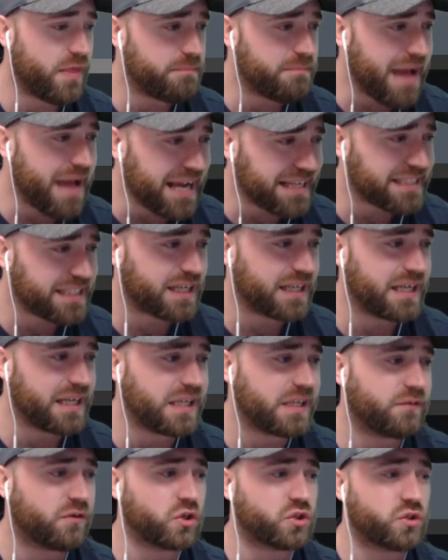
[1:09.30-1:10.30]
the Mexican
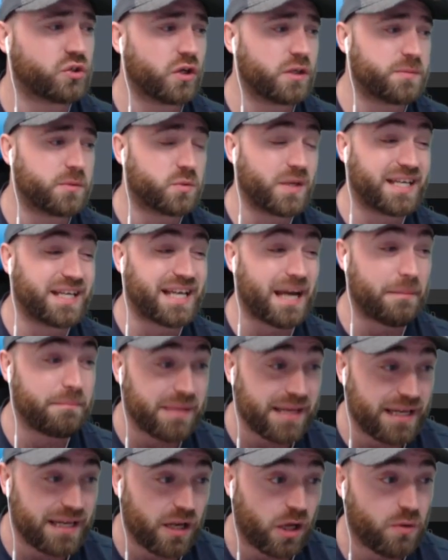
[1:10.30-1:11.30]
League, you've got a choice between
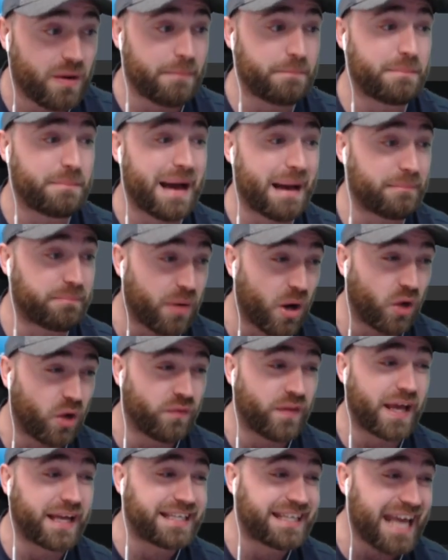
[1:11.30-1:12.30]
Camilo and
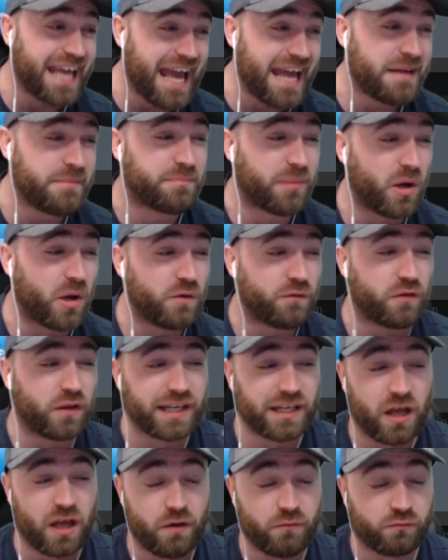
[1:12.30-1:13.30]
Pabon. Again, both
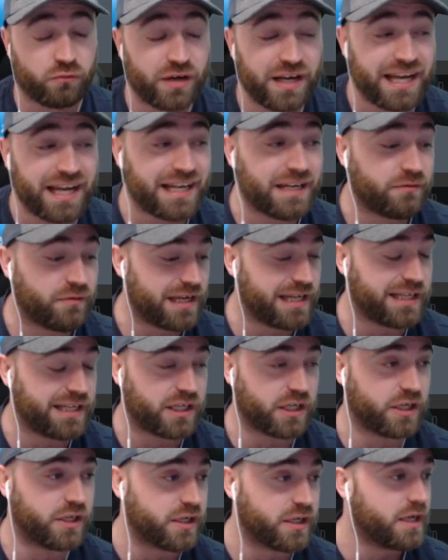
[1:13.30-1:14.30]
looking like really, really
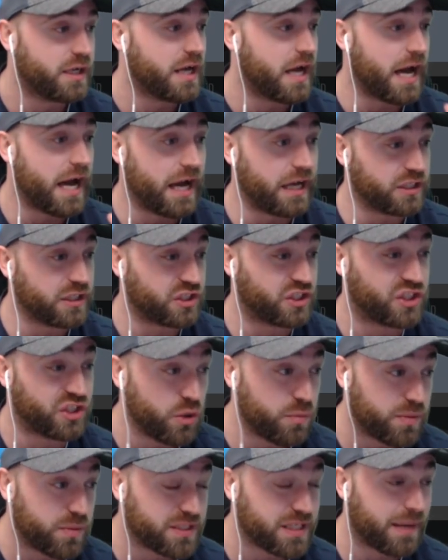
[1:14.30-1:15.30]
good uh,
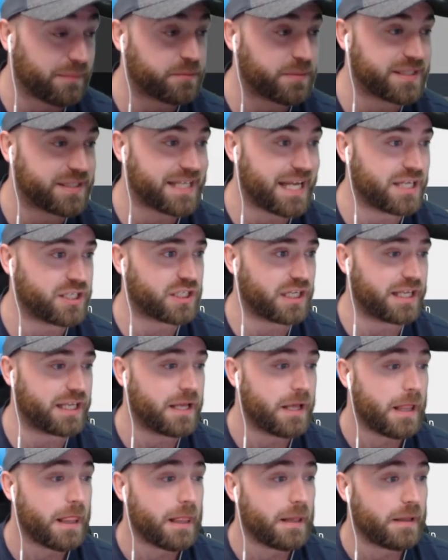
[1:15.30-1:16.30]
super subs potentially.
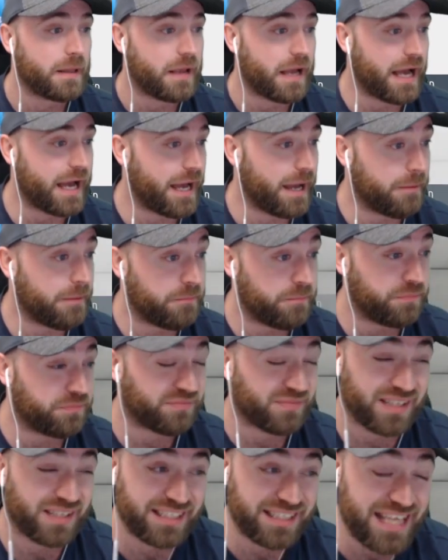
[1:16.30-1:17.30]

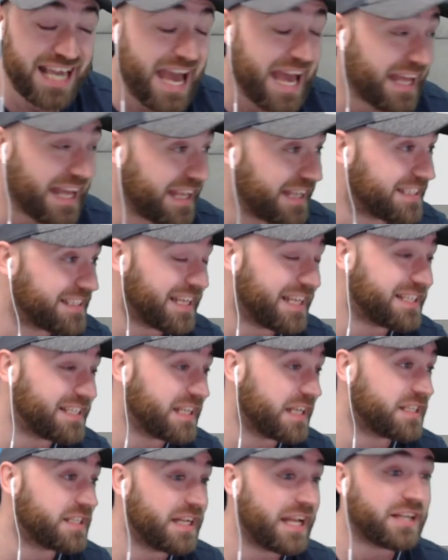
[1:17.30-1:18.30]
Um, yeah, it's, it's,
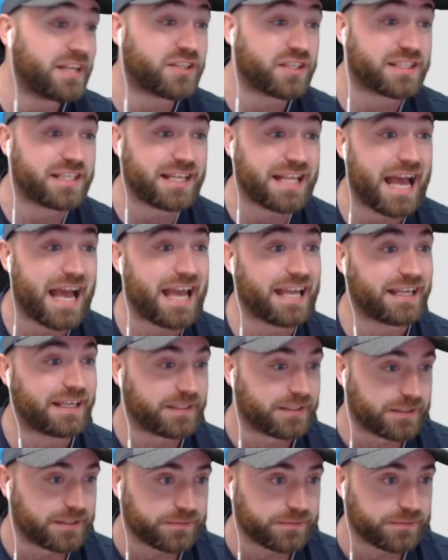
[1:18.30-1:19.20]
it's an interesting day.